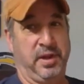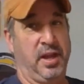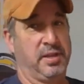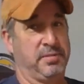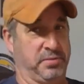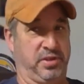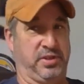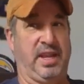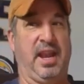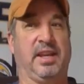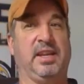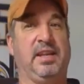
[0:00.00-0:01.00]
as much as I
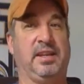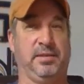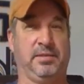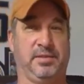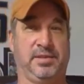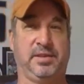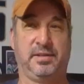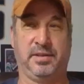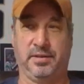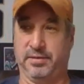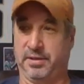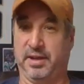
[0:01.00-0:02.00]
can eating
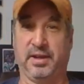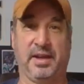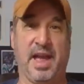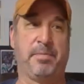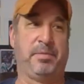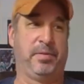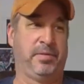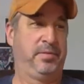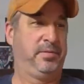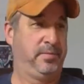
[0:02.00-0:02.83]
an apple